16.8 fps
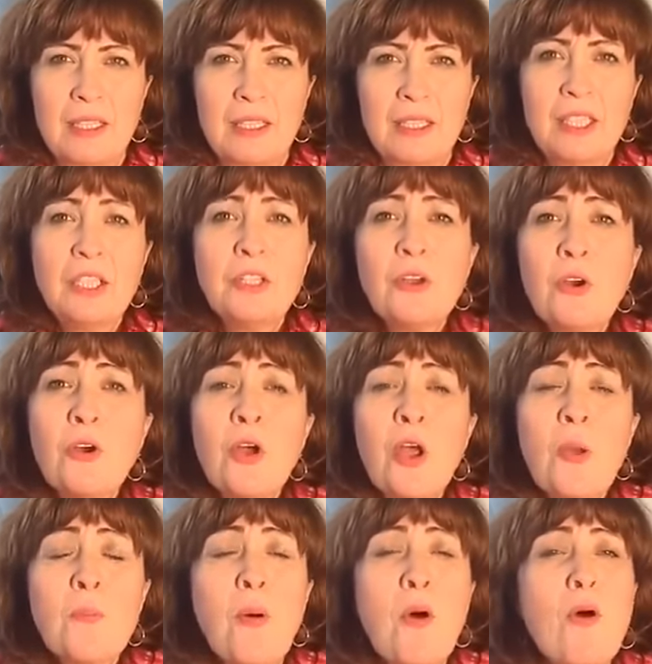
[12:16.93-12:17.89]
You know,
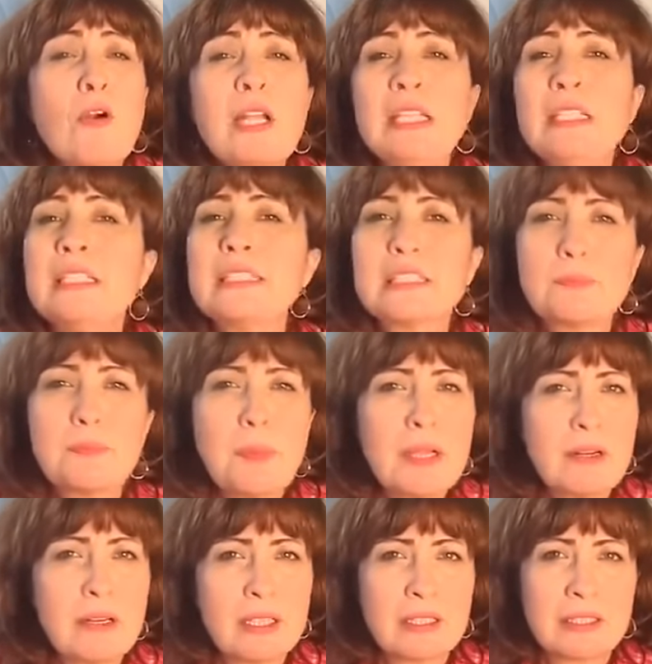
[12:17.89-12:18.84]
poor in the
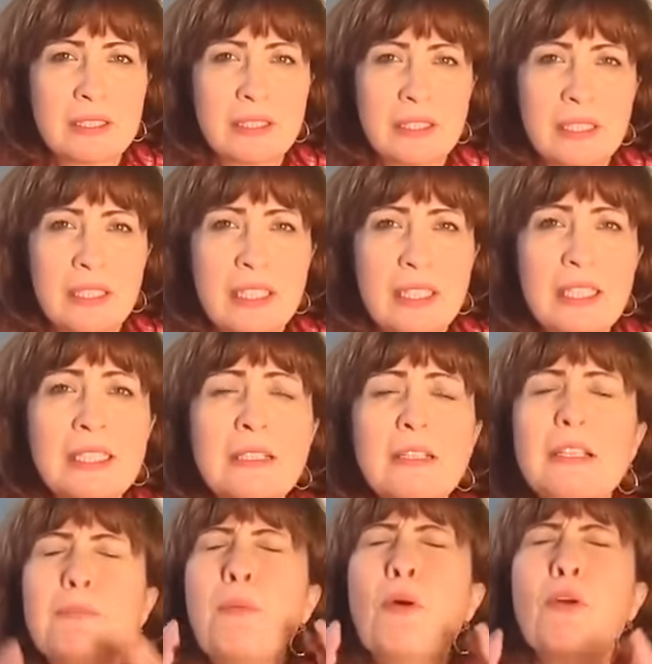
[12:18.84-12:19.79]
Spirit,
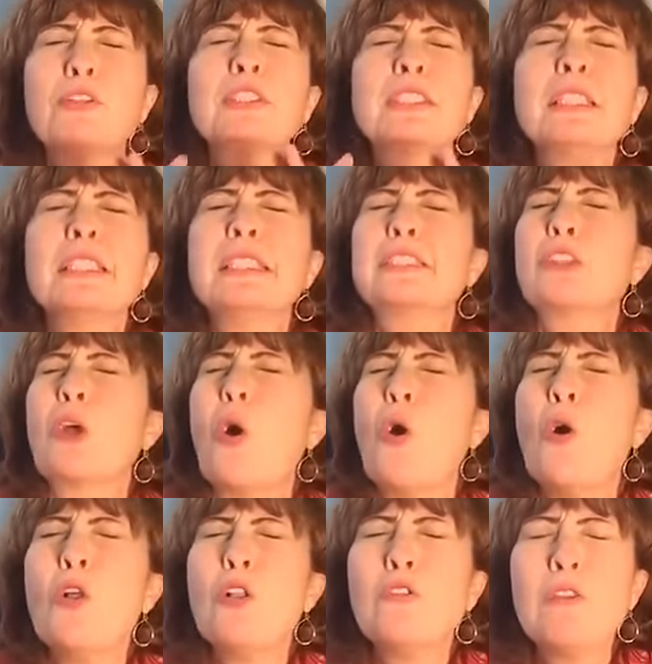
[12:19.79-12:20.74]
person is
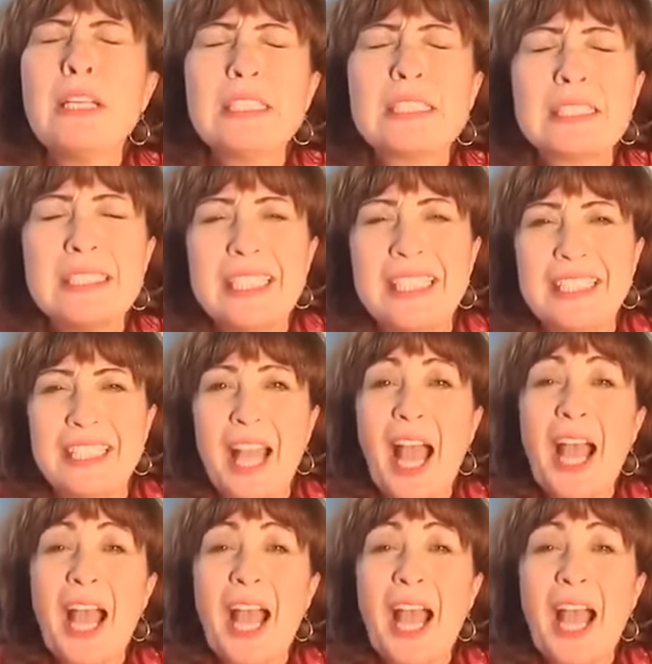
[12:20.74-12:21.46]
always needy.